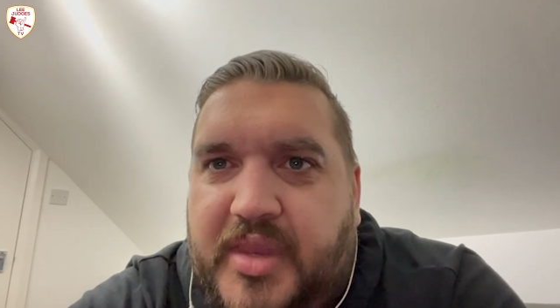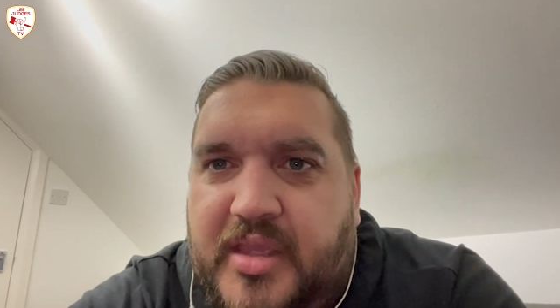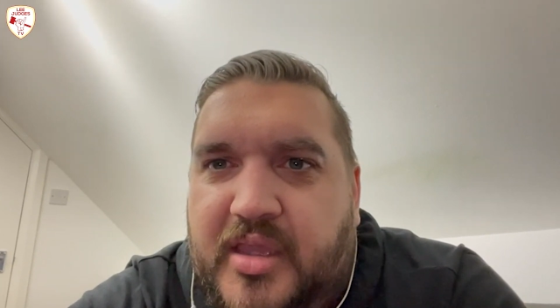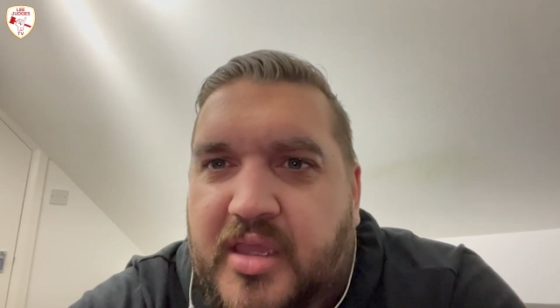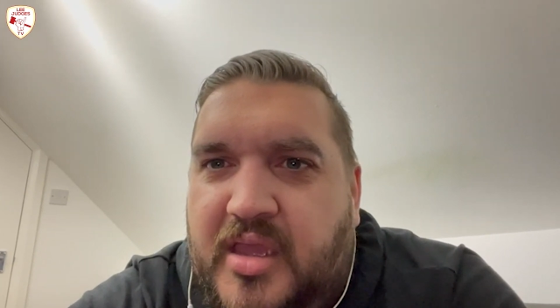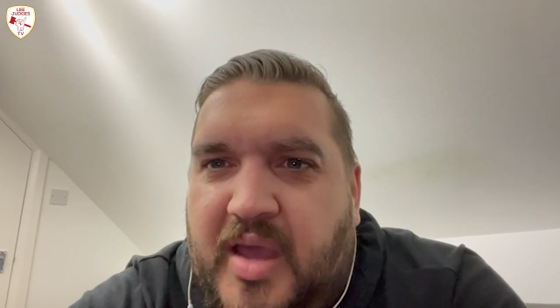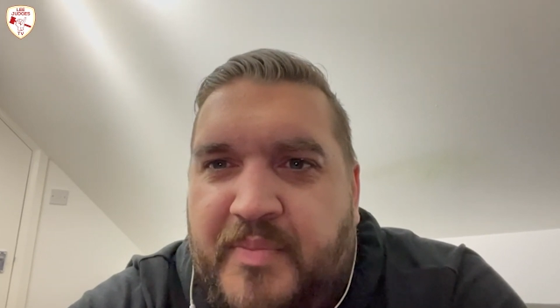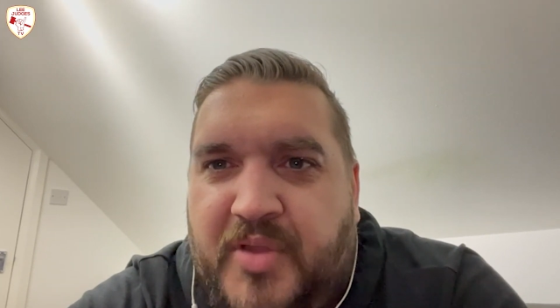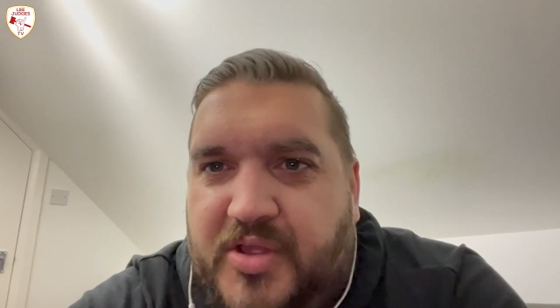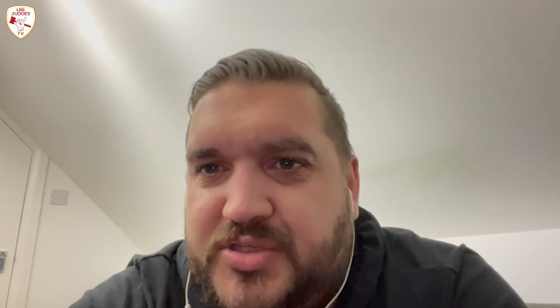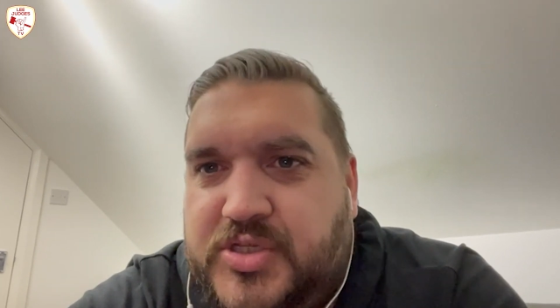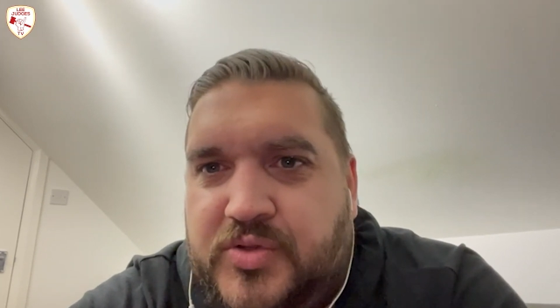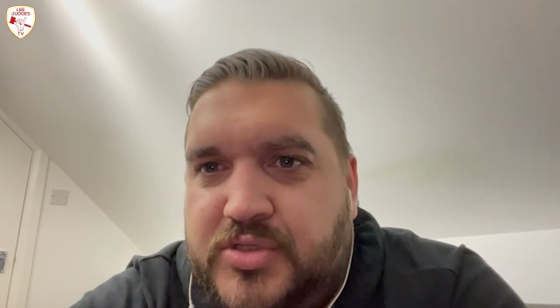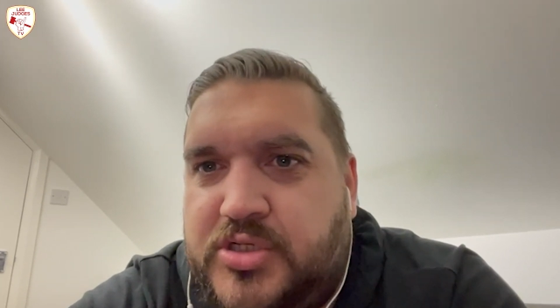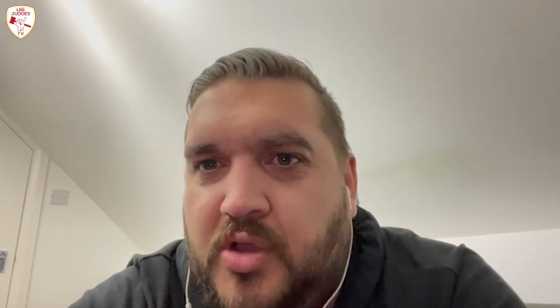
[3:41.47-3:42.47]
I'm not
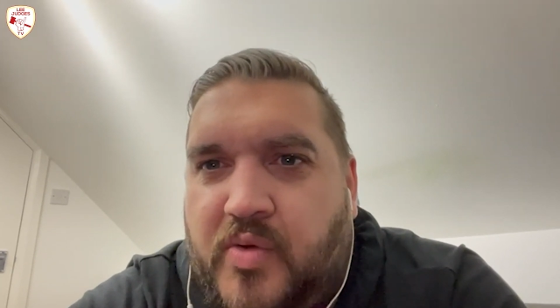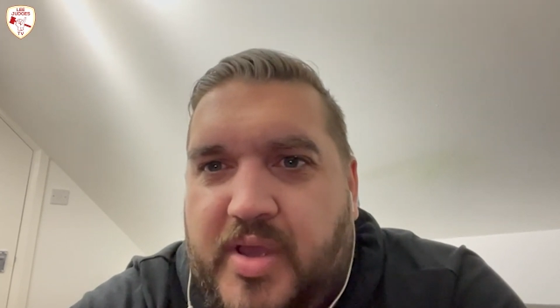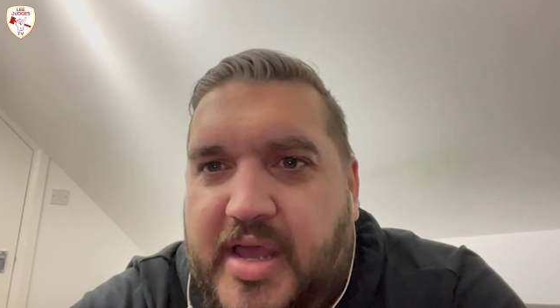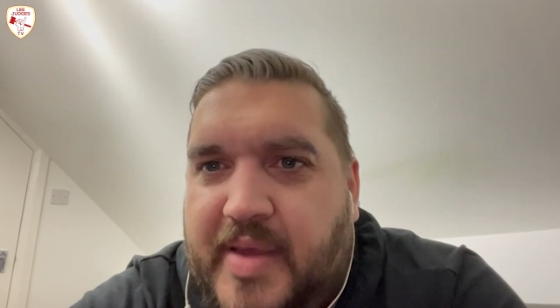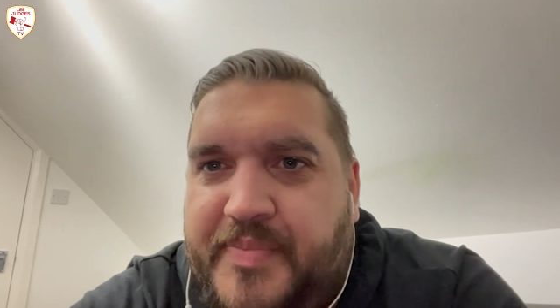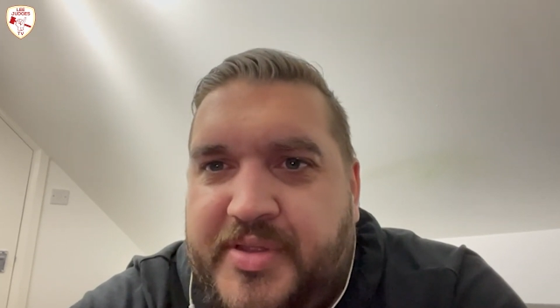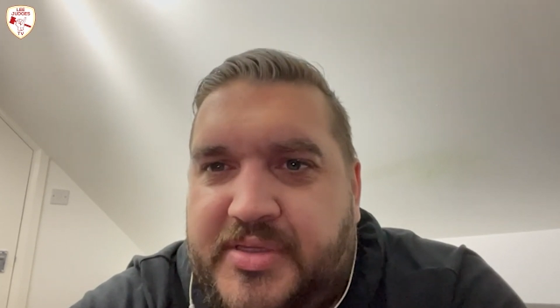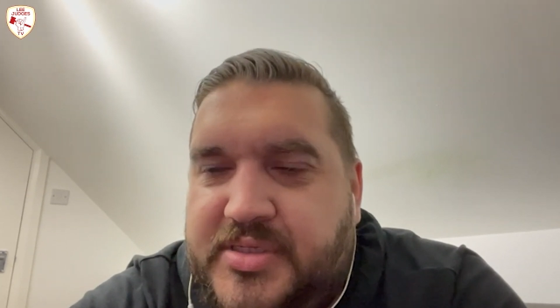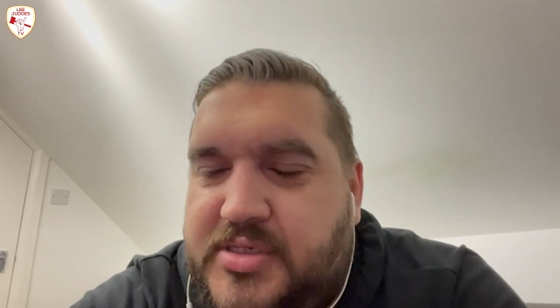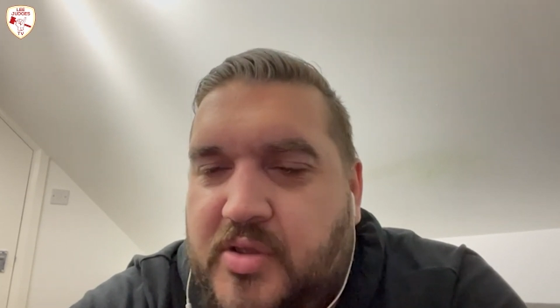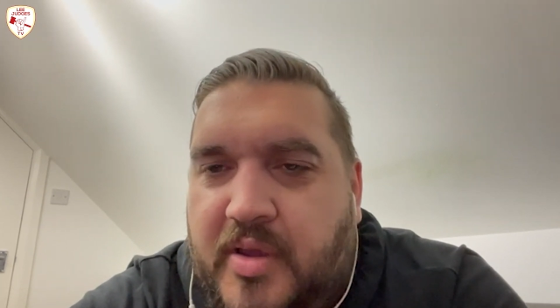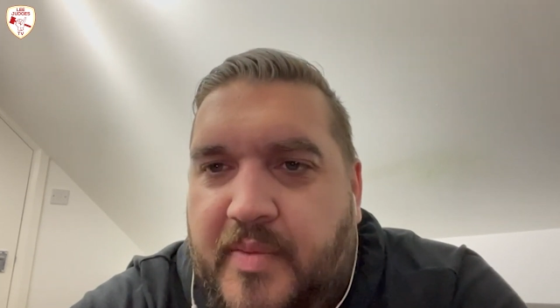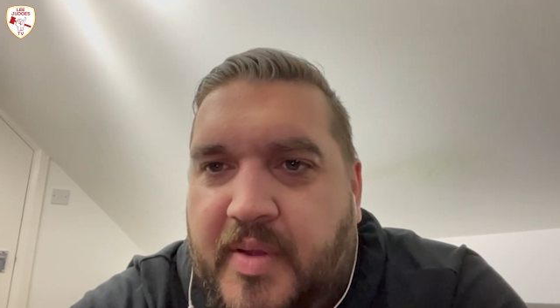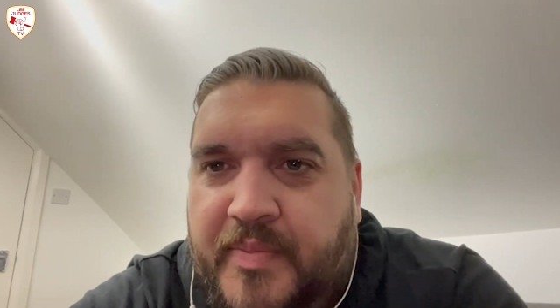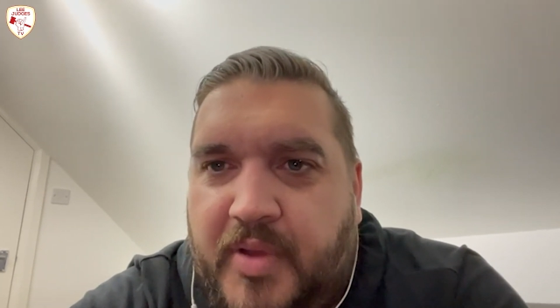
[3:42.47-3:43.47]
too sure what happened, so
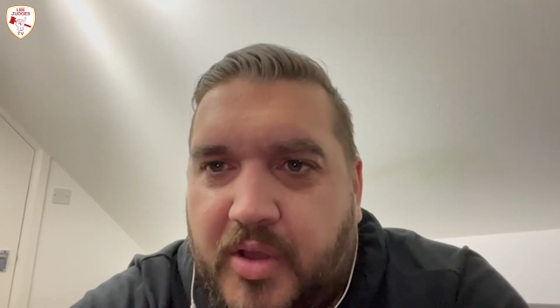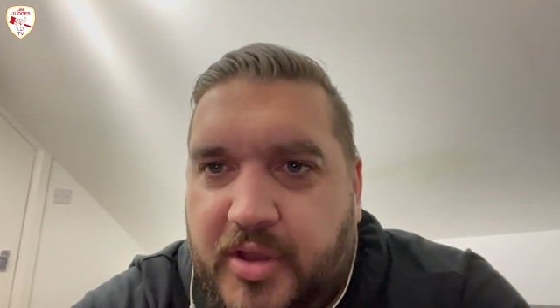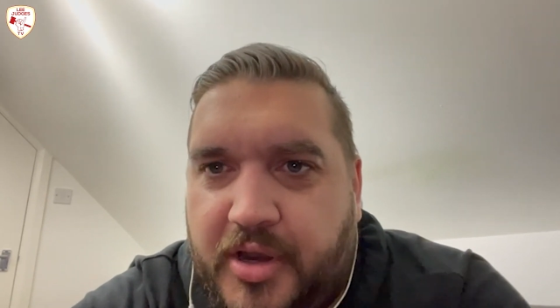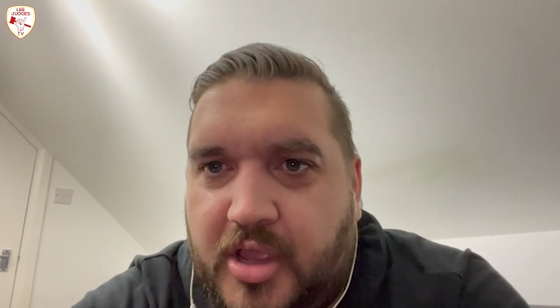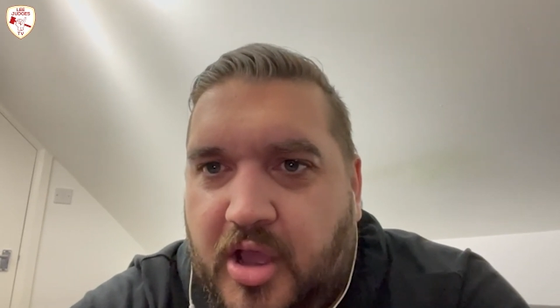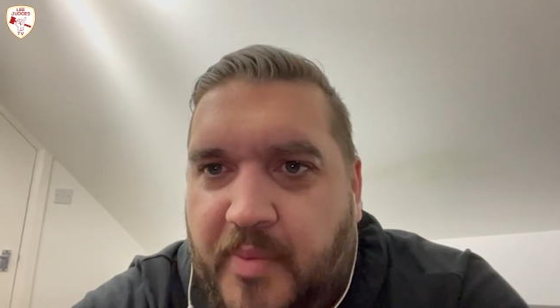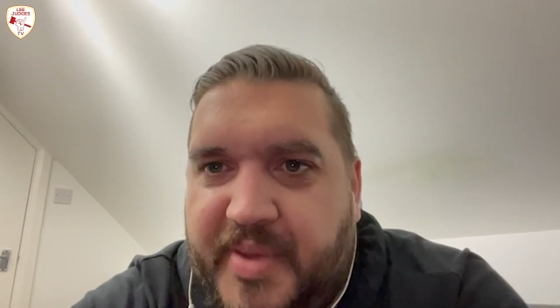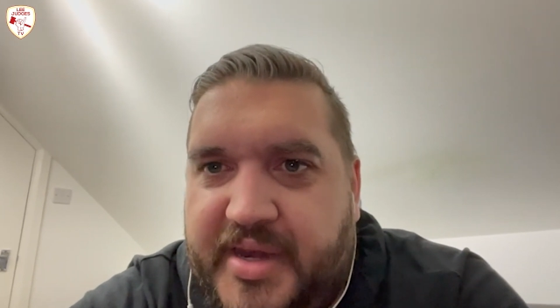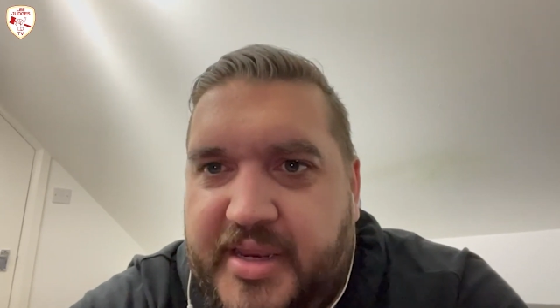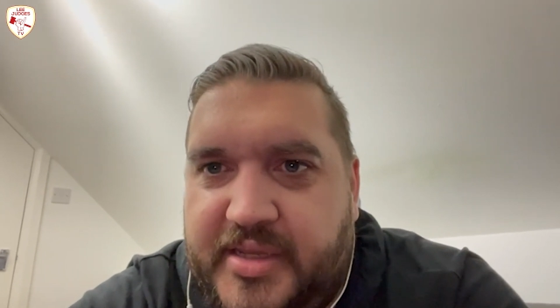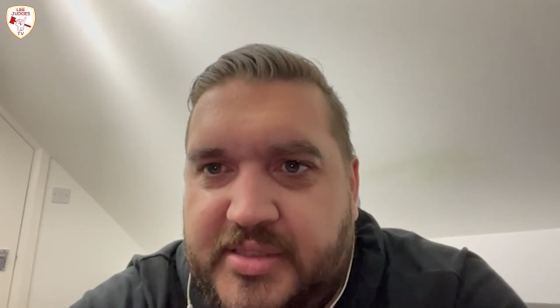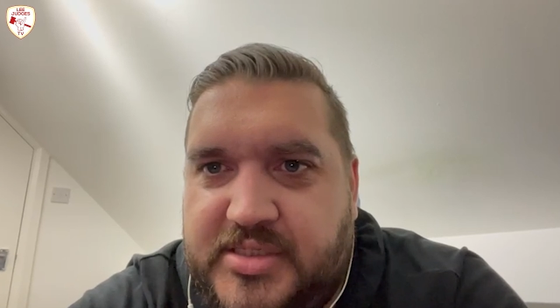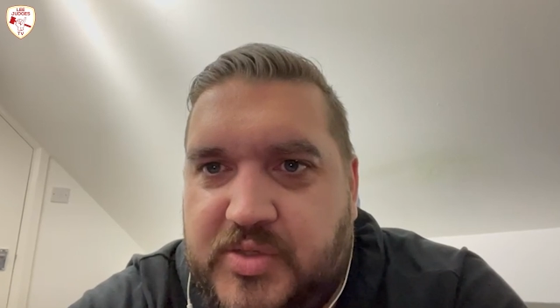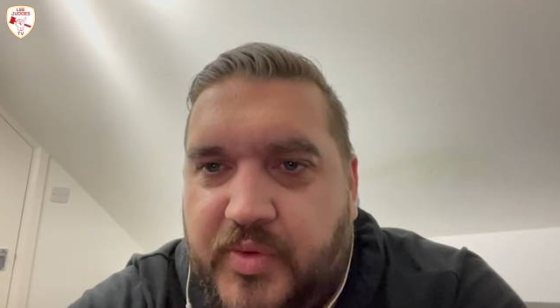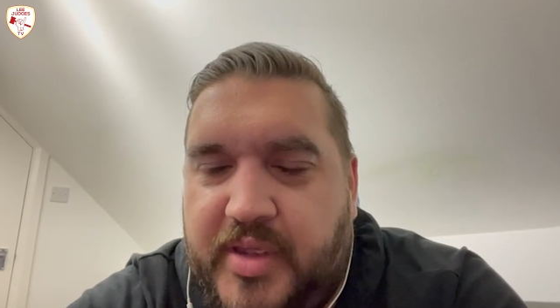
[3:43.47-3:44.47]
I'm not going to comment
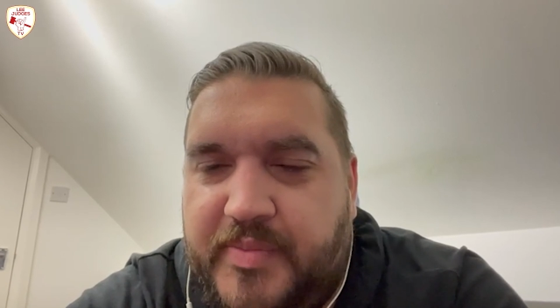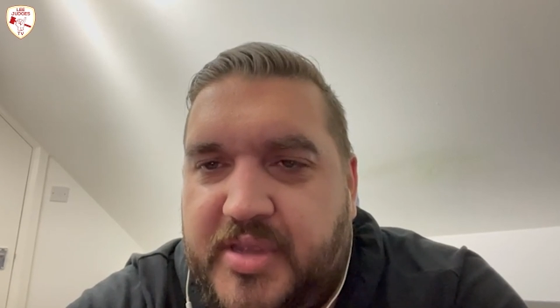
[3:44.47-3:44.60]
into it,